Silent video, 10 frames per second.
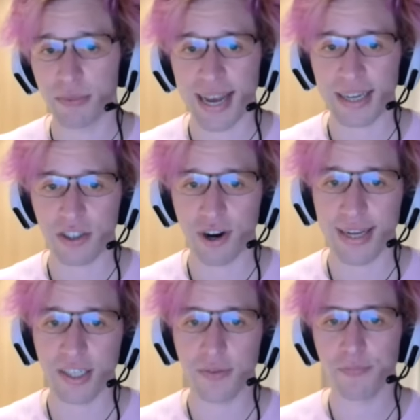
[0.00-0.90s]
tax
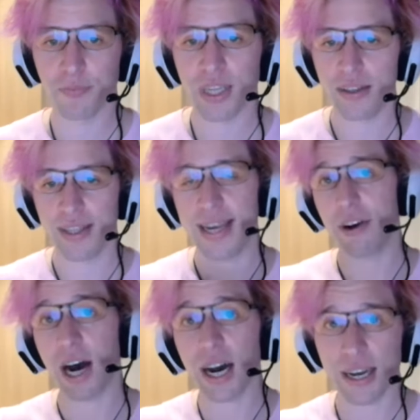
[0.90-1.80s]
rate. They have
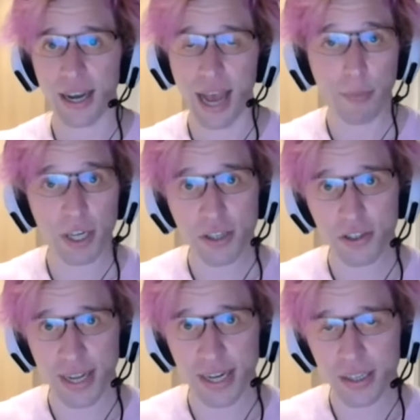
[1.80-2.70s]
higher happiness
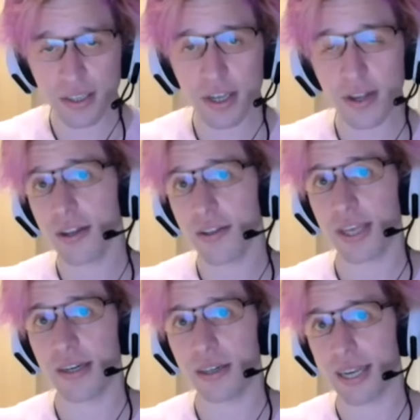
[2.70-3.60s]
ratings
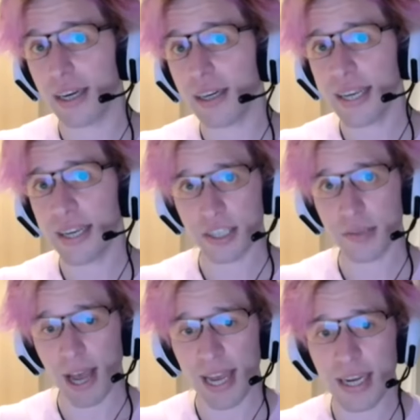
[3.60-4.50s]
than Italy and
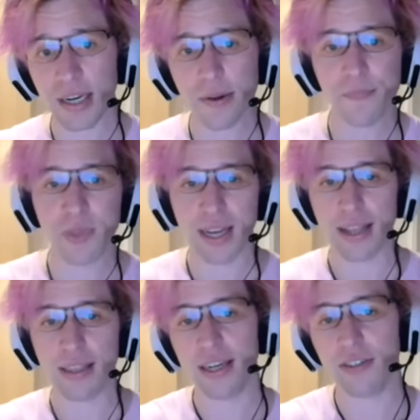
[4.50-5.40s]
Spain,
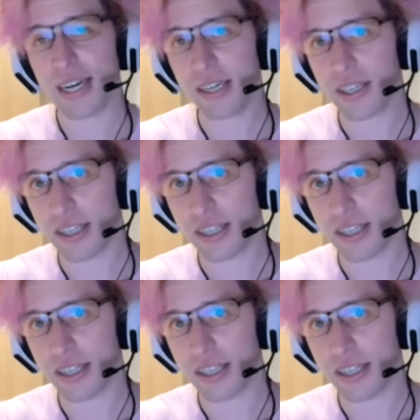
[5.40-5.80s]
and they're ranked